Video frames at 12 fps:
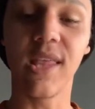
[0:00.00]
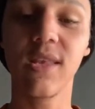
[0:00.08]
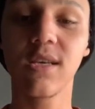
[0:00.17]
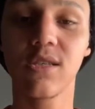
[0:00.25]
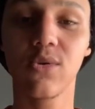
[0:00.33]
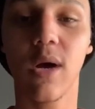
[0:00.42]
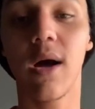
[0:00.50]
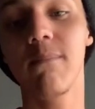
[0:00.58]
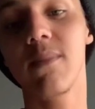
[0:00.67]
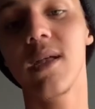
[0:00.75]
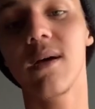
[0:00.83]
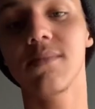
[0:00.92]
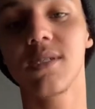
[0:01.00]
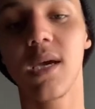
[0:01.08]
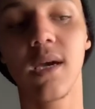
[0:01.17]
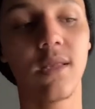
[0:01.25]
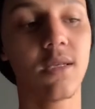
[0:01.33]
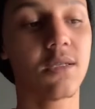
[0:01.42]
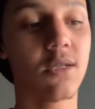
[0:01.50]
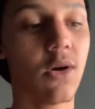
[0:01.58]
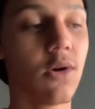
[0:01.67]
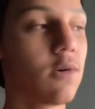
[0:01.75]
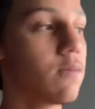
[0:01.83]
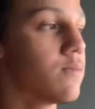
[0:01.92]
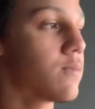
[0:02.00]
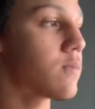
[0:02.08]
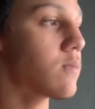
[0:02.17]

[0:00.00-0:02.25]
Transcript: And I'm saying this, dog,